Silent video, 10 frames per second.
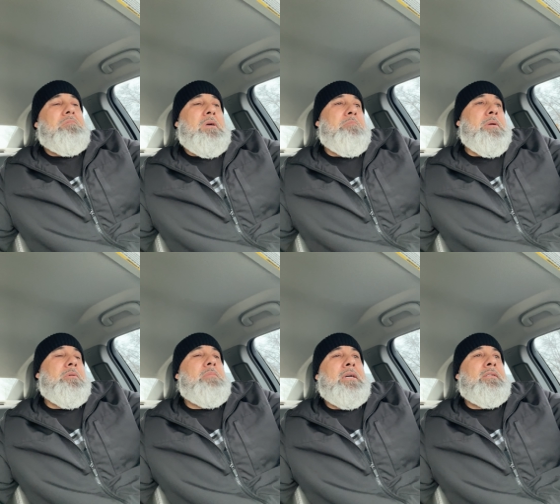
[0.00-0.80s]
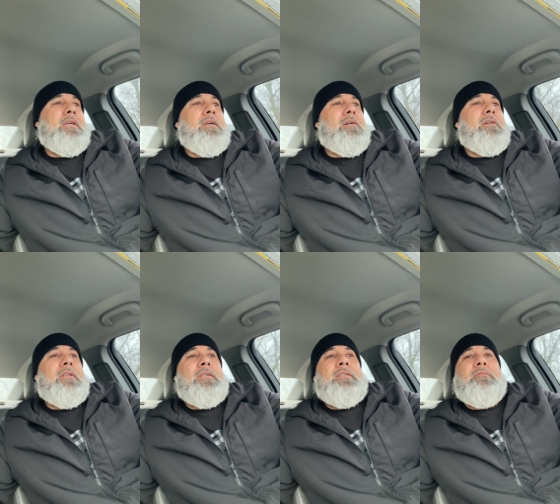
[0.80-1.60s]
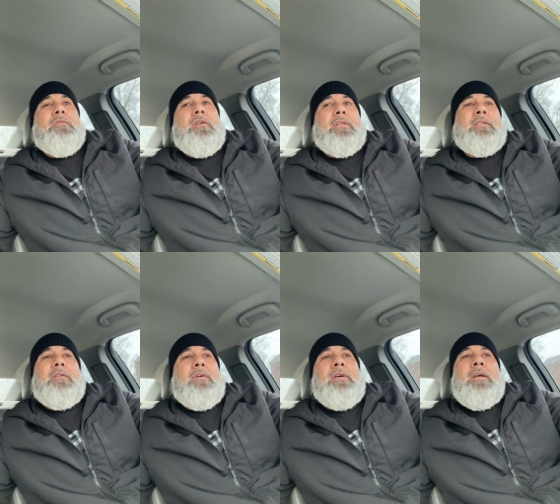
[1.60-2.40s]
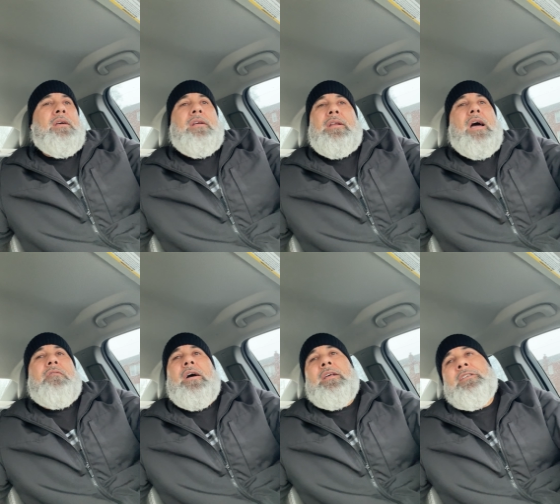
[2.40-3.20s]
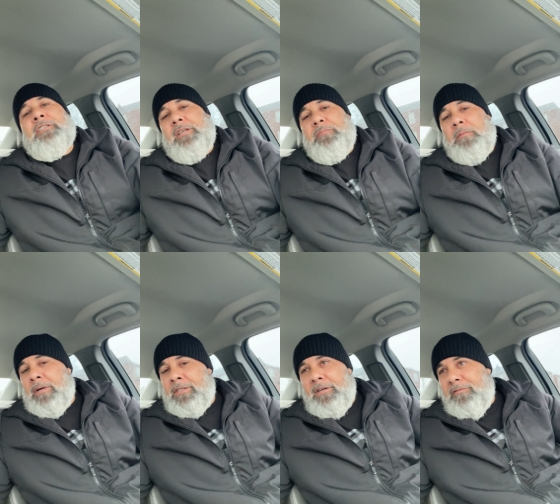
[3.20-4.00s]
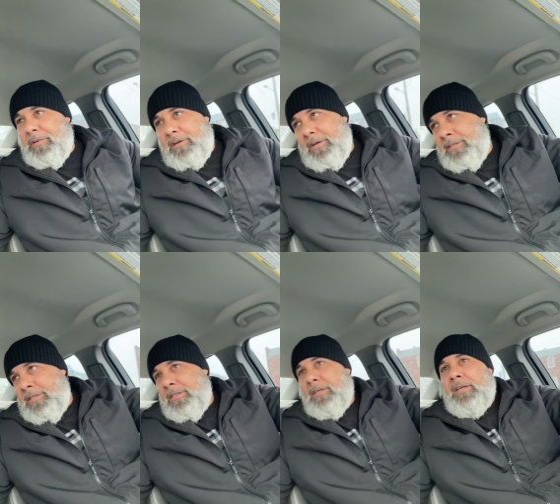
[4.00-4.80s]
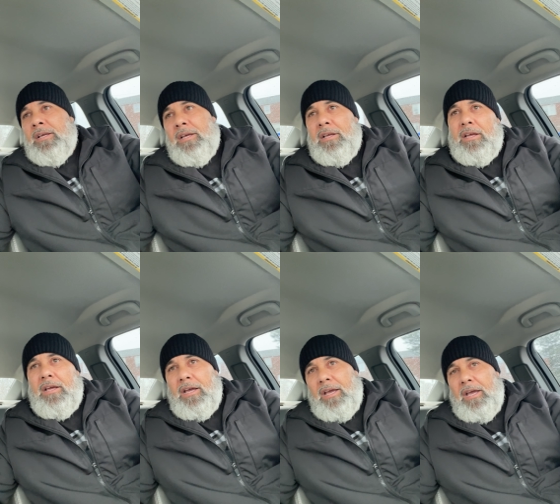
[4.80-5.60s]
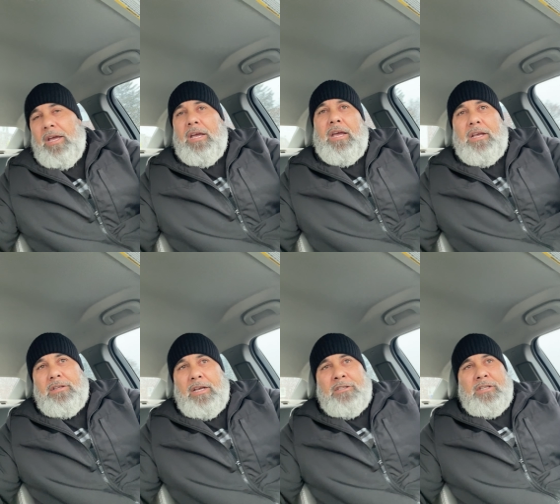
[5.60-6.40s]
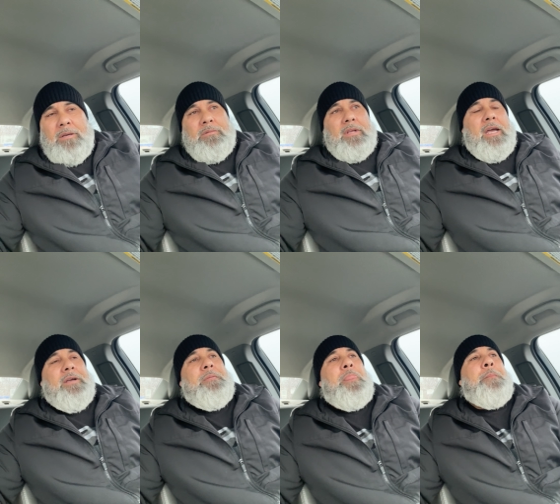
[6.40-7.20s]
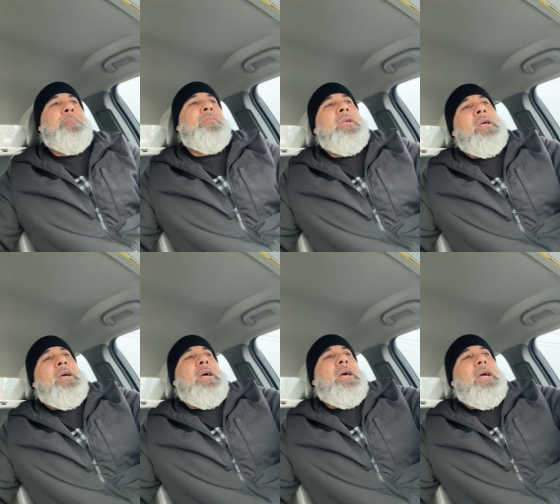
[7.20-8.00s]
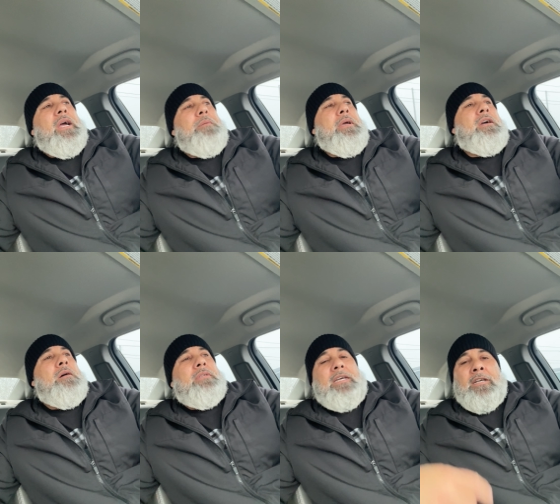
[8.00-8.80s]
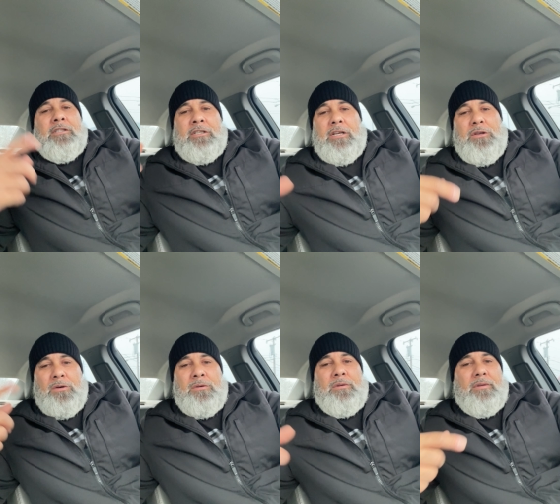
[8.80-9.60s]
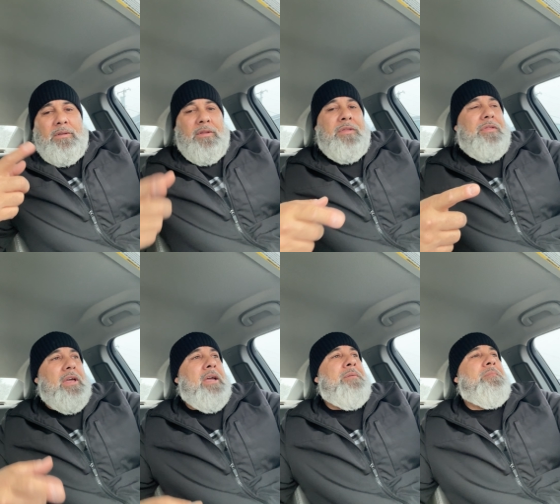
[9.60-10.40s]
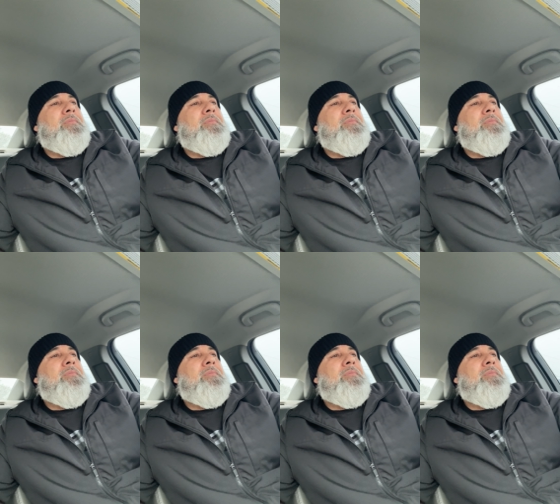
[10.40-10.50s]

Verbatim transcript: And people might say, "Oh, that's wrong. That's not." Wrong. I rather just stay by myself because it, it it, it seems like it becomes a continual thing.